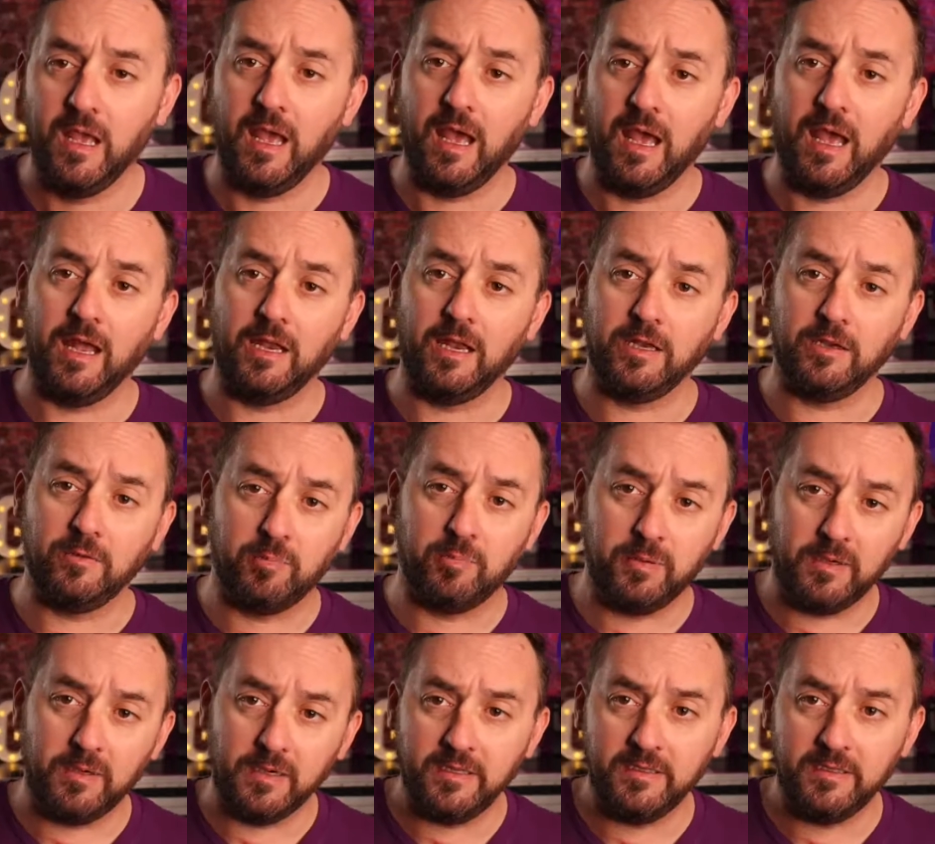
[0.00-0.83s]
And
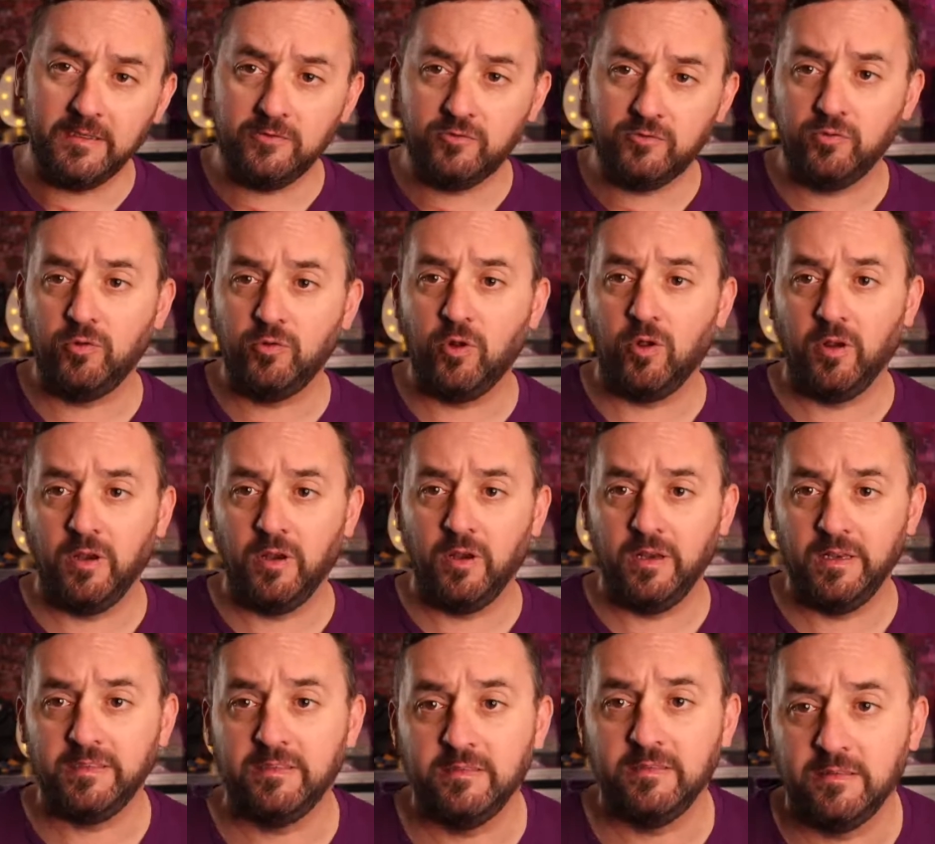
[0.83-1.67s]
please do not
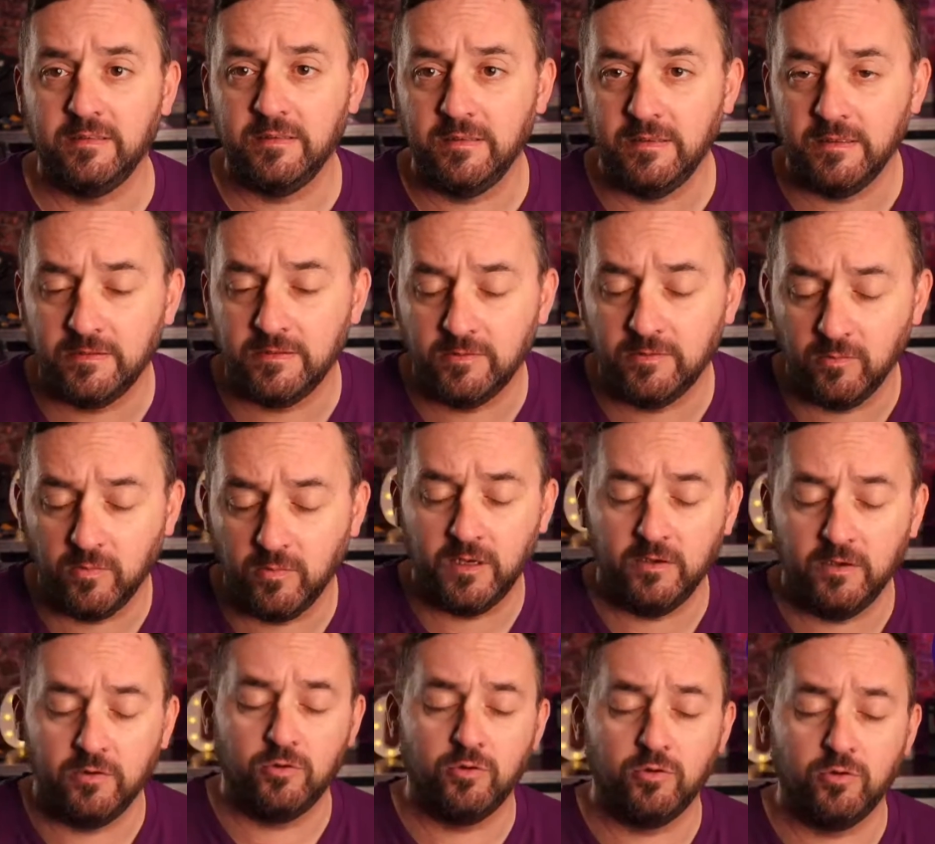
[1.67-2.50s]
listen to this
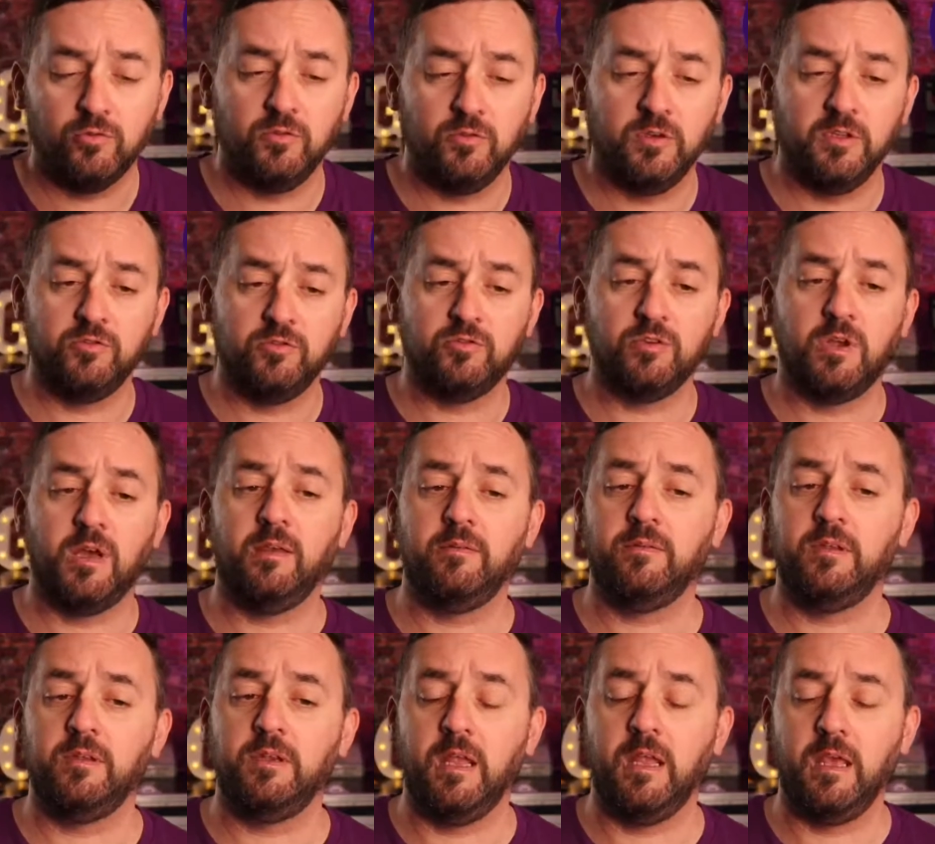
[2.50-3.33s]
when currently
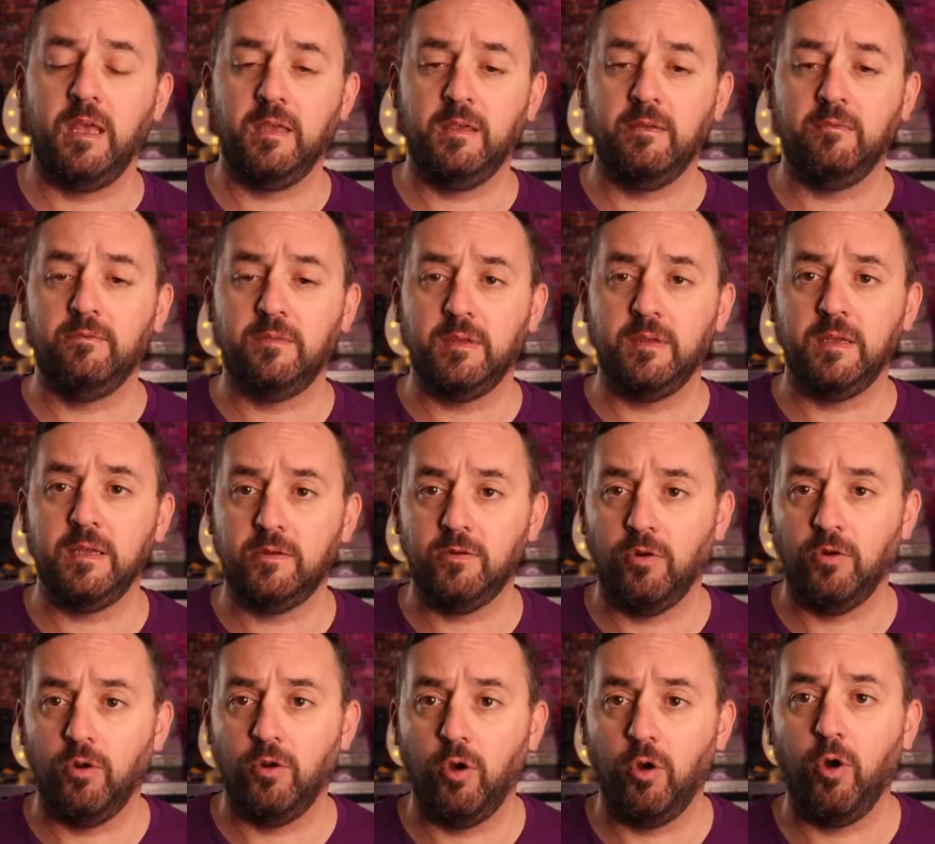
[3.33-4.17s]
driving a vehicle
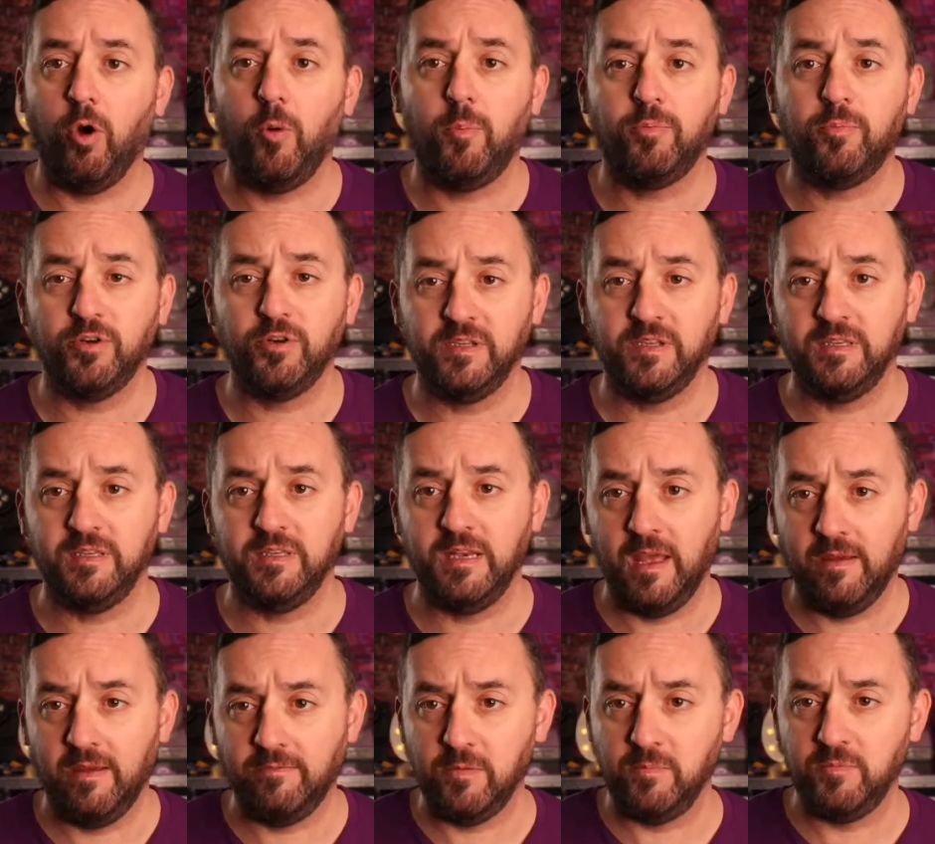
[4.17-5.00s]
or operating
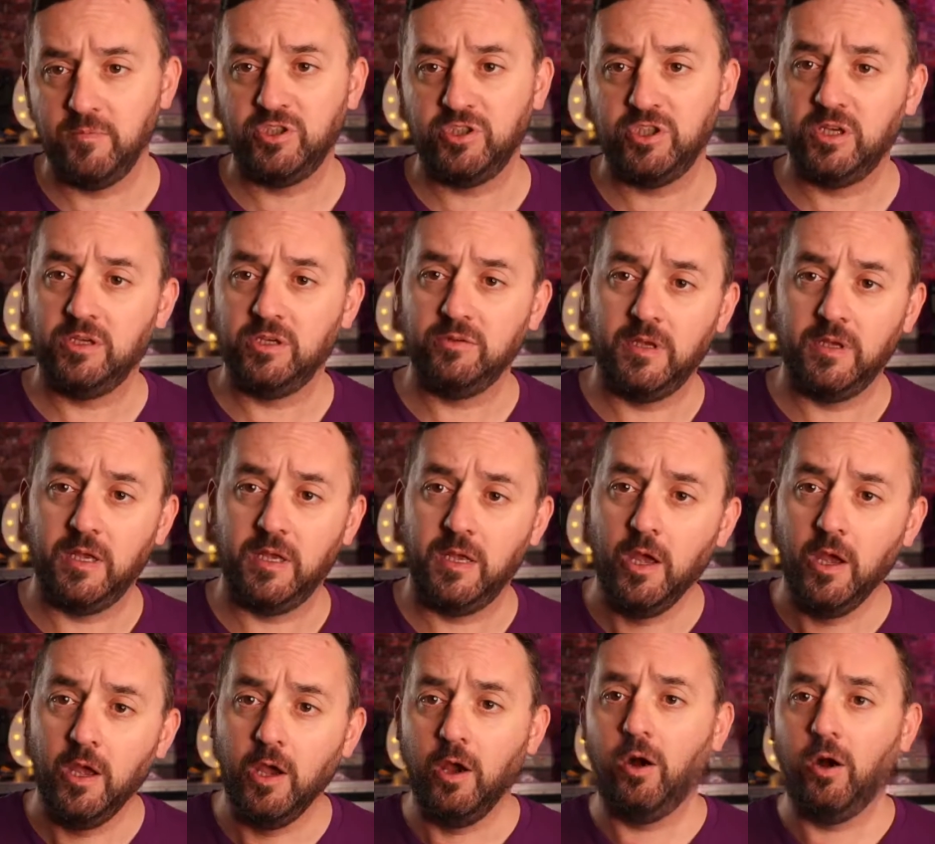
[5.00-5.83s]
heavy machinery,
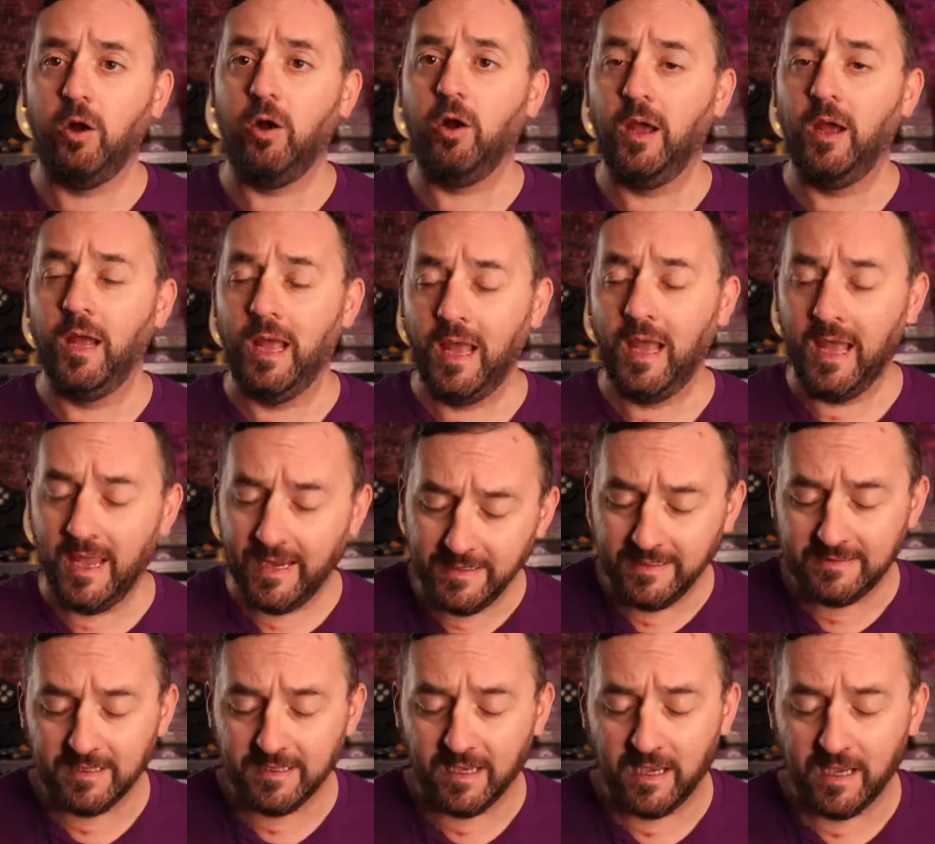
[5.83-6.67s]
or at any
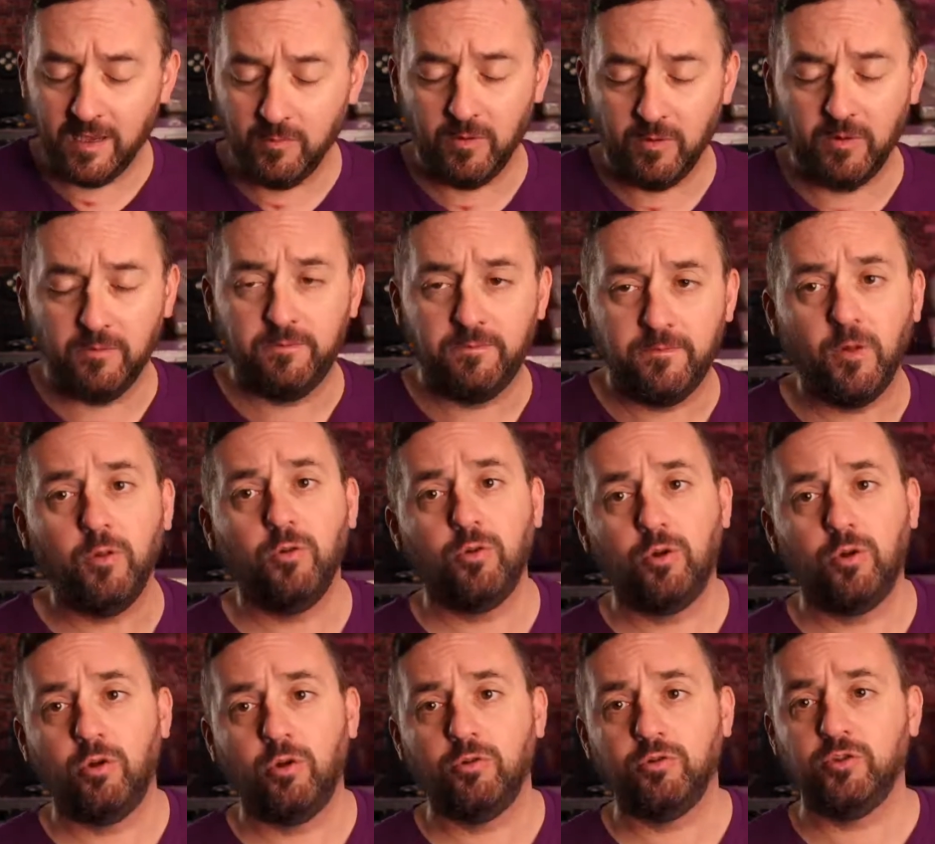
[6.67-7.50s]
time when full
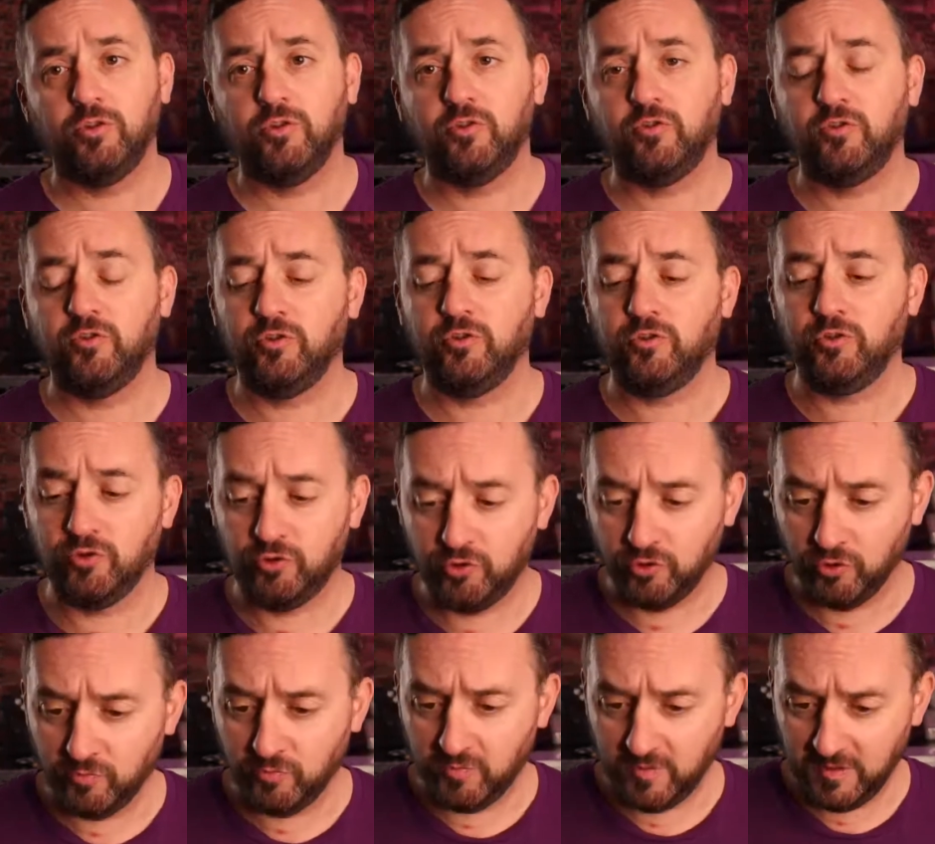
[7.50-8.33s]
consciousness
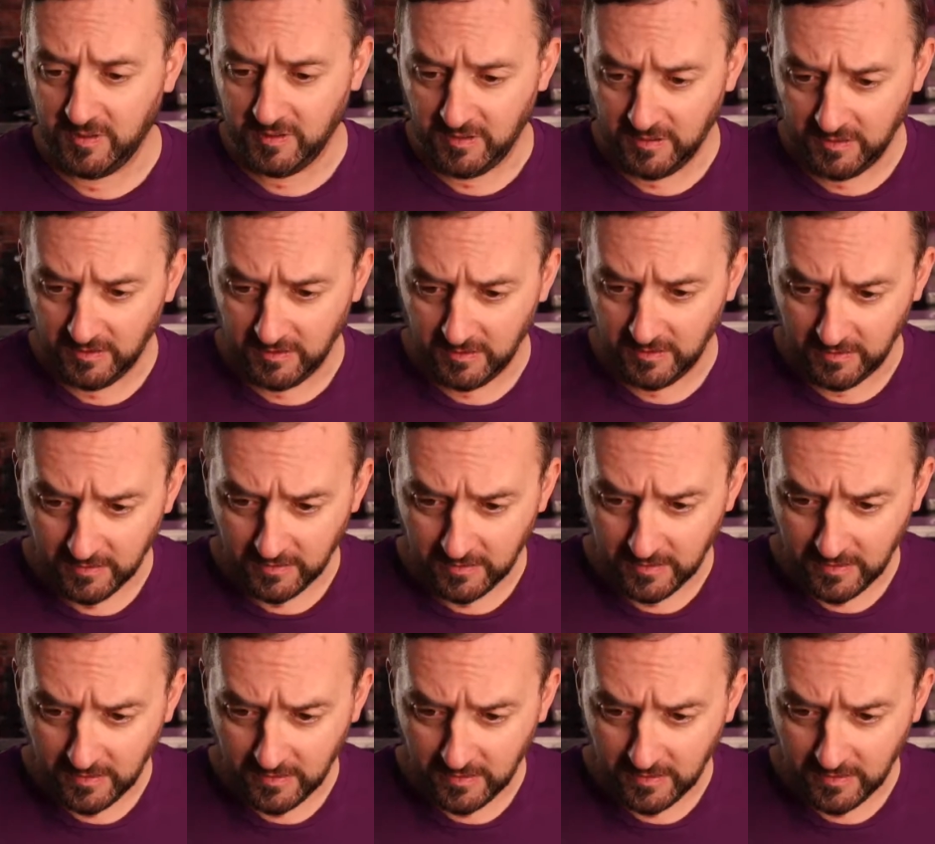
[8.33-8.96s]
should be needed.